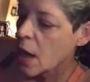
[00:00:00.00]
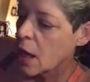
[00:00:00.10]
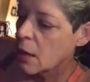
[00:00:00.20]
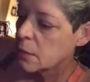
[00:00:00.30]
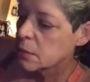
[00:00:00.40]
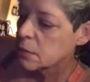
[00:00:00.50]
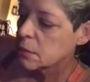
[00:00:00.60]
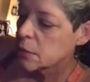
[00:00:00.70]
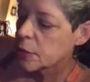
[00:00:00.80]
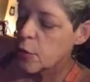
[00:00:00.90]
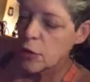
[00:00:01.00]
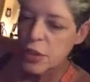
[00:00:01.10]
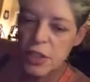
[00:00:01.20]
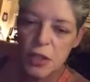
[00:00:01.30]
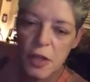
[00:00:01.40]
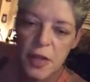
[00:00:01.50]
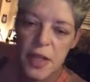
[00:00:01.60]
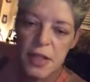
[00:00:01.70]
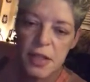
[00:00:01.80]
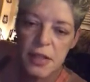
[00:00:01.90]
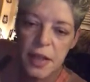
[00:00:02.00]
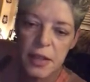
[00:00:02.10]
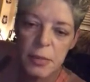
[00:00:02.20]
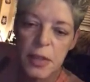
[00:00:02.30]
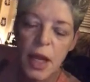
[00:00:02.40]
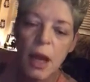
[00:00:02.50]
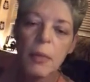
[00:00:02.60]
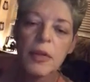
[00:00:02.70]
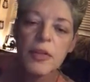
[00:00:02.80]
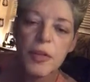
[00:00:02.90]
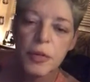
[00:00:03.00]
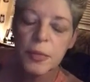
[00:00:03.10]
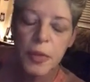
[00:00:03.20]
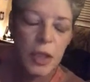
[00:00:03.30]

Of course, it's not the easiest thing sometimes to